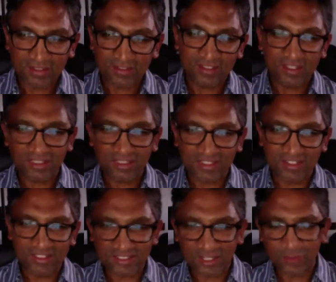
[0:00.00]
eat
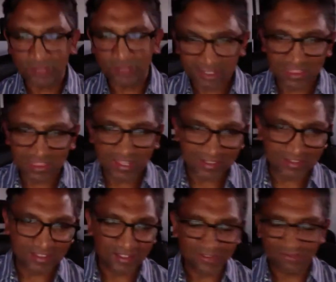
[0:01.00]
this, don't eat that.
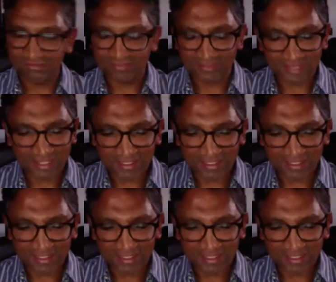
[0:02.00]
They they